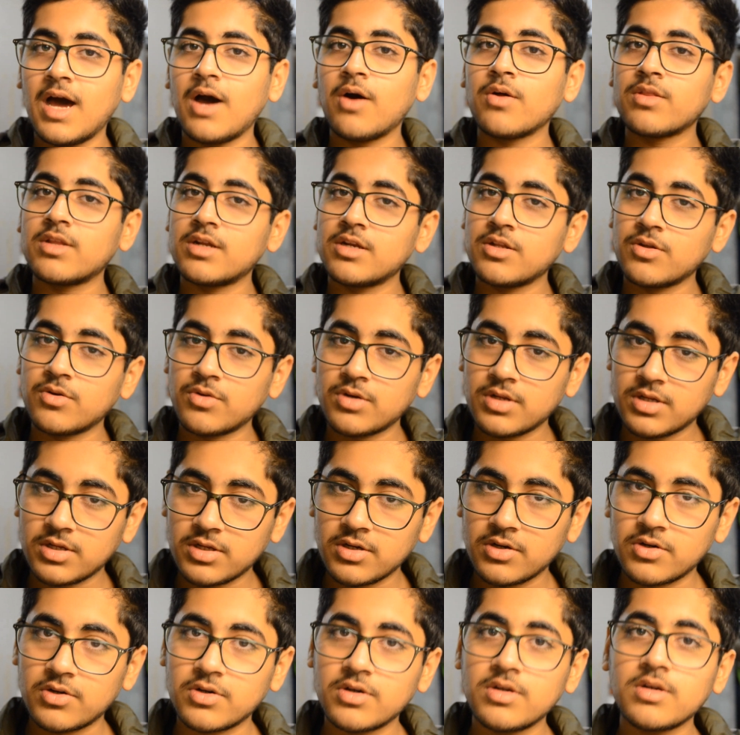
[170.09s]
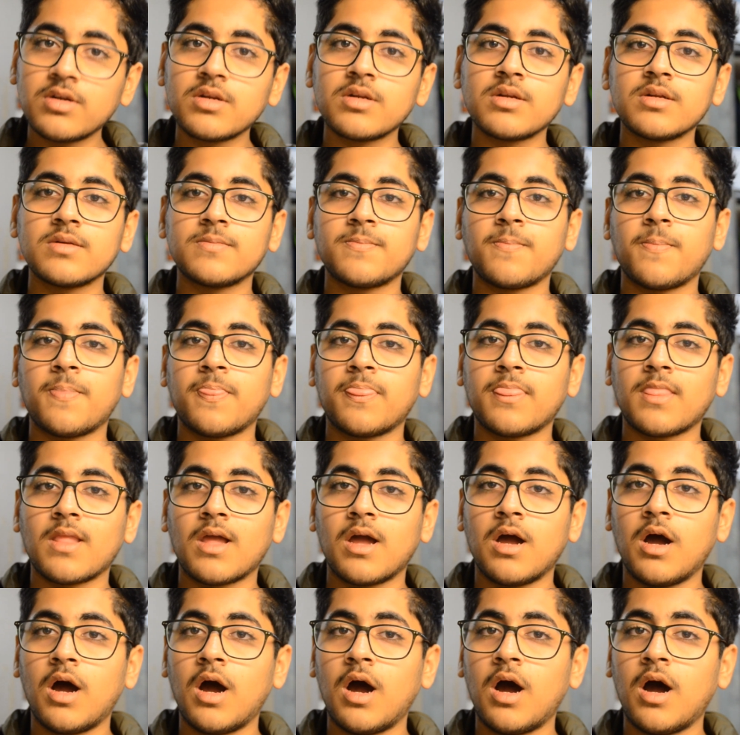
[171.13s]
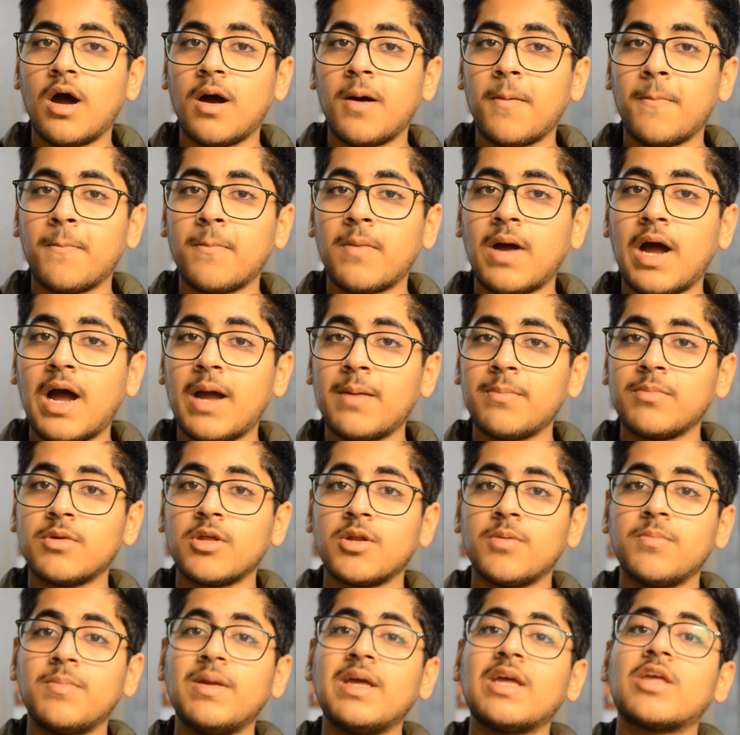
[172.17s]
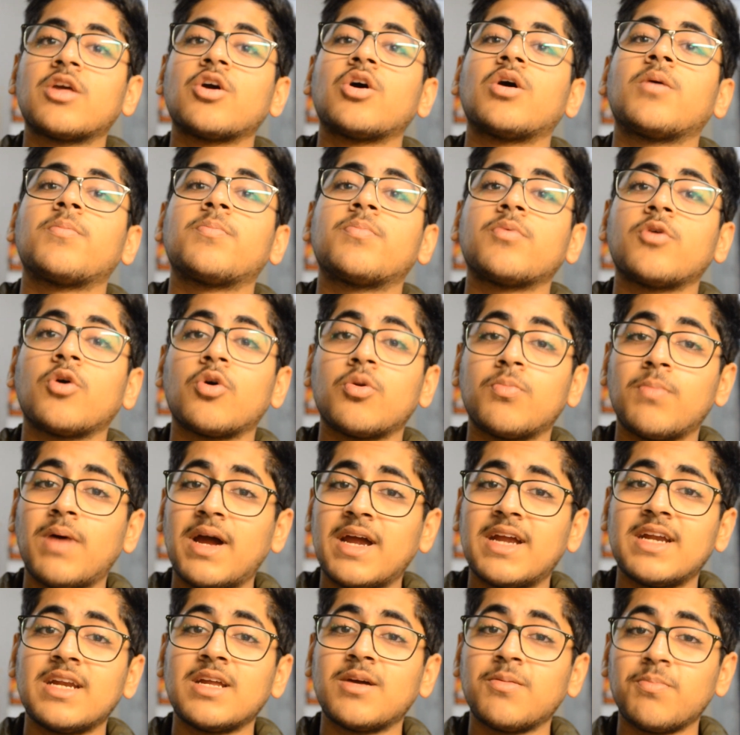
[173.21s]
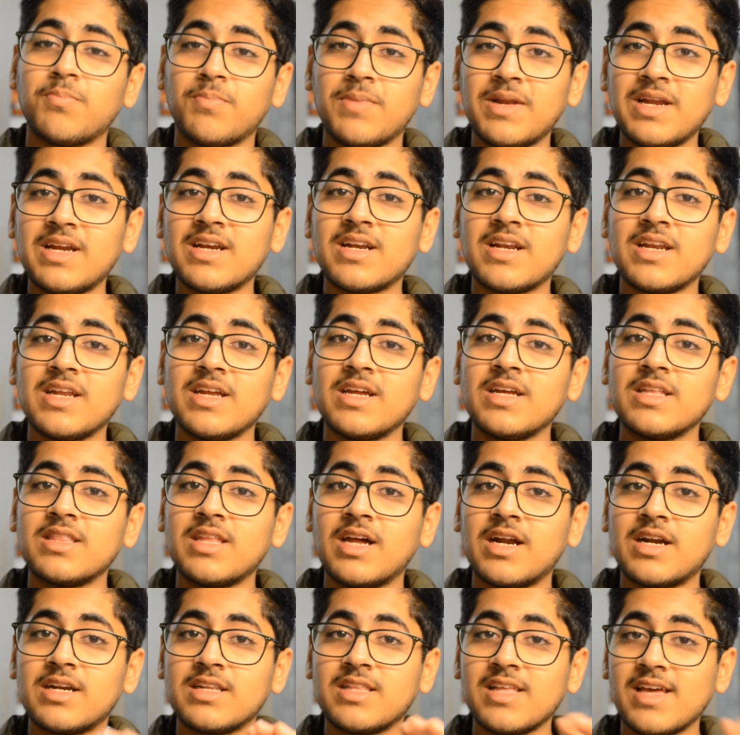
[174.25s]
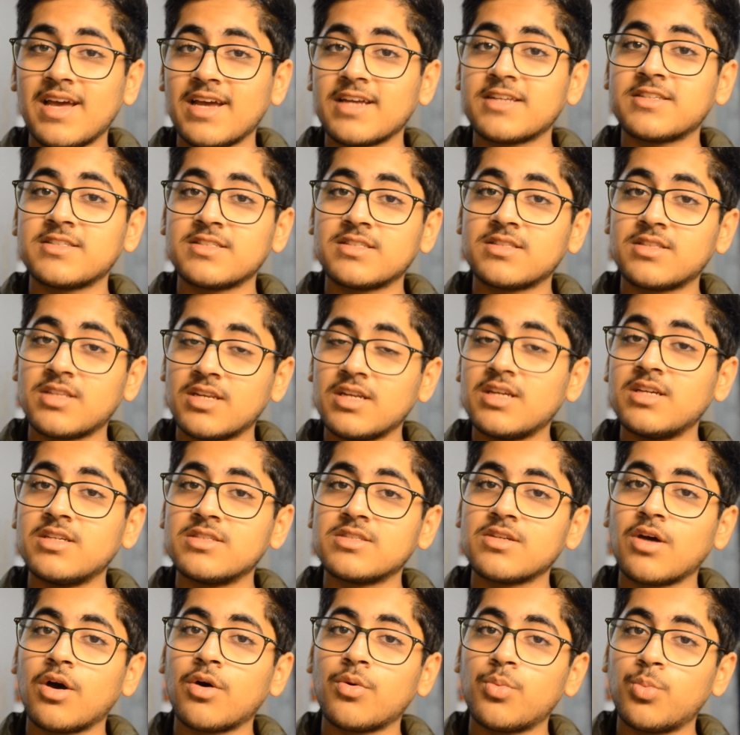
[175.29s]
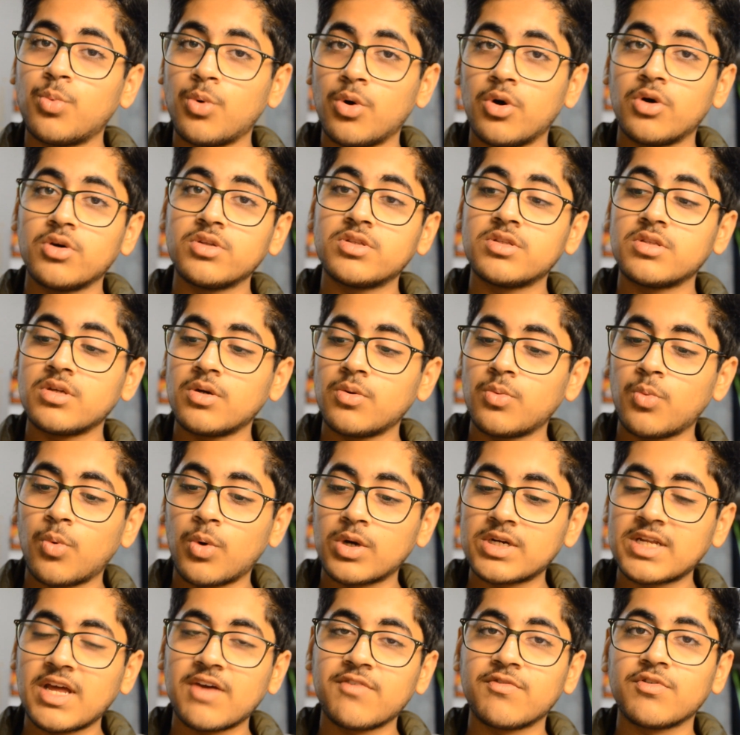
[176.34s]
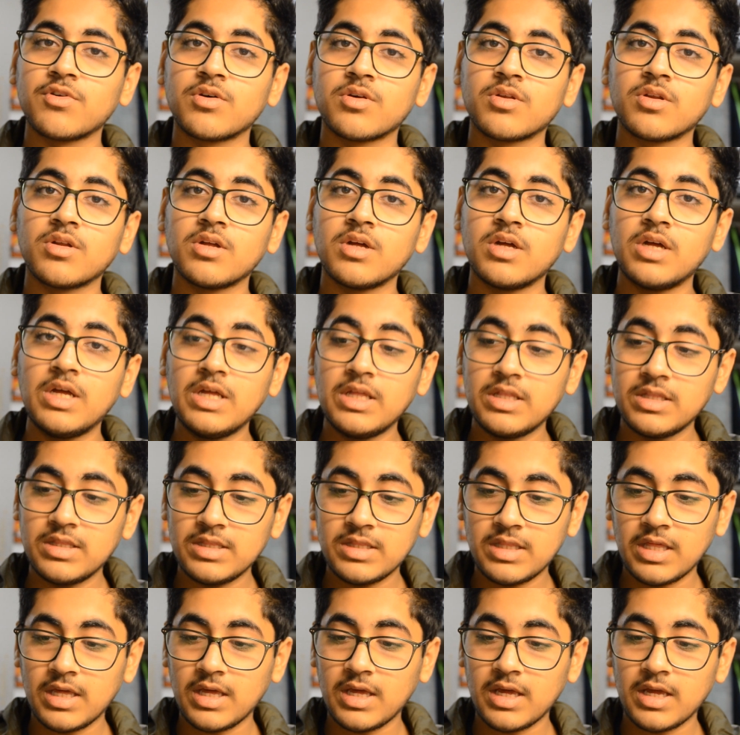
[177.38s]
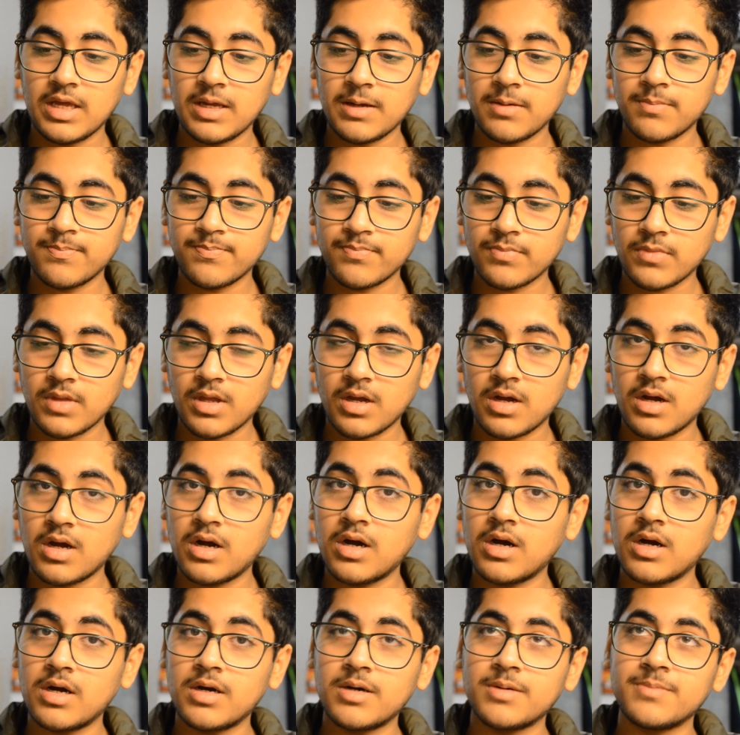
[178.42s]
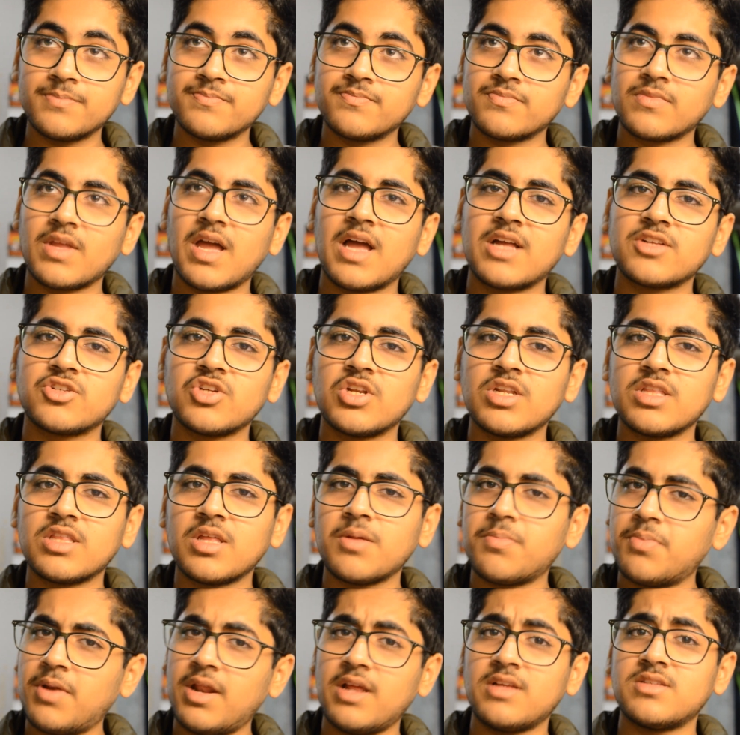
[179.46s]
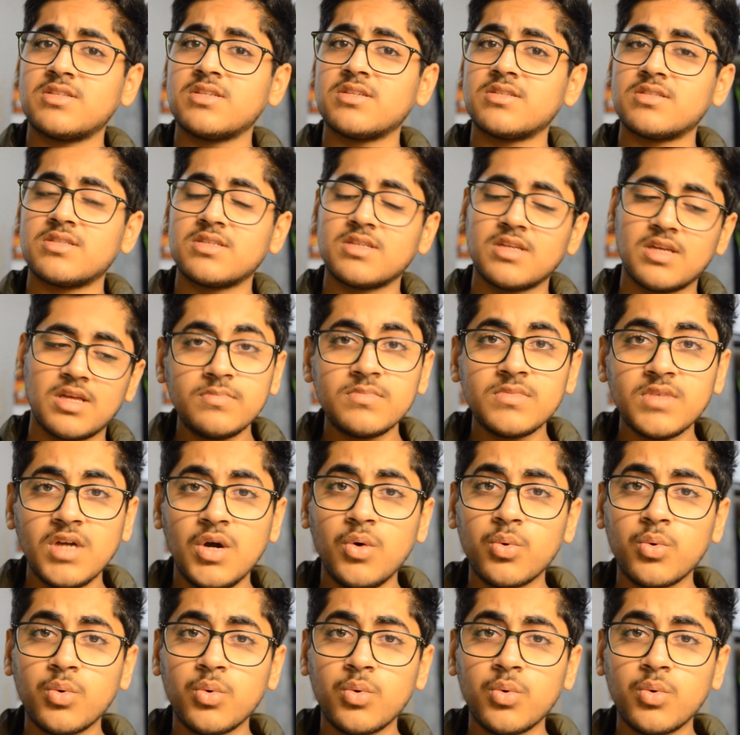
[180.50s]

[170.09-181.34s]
now that you're here, I'm gonna make up your mind completely that the X3's are worth whatever they actually their prices.